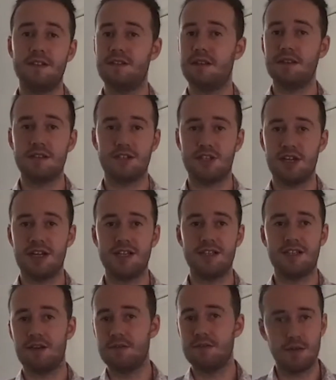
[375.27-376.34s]
nothing's changed, they
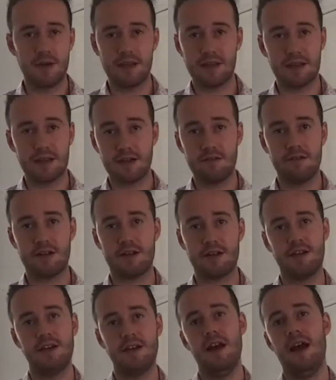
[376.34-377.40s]
don't do anything incorrectly.